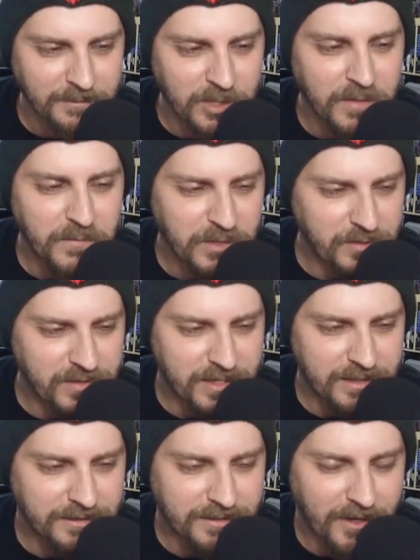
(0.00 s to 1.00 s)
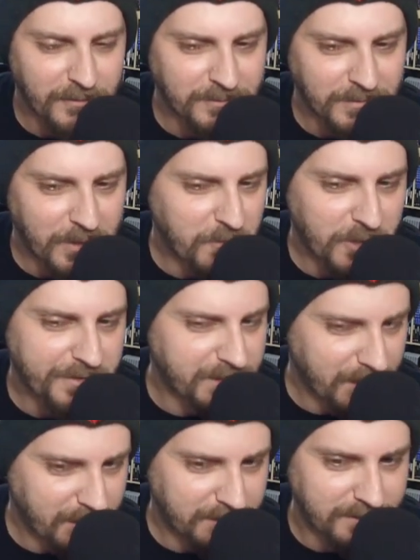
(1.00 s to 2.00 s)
confusing and not well designed.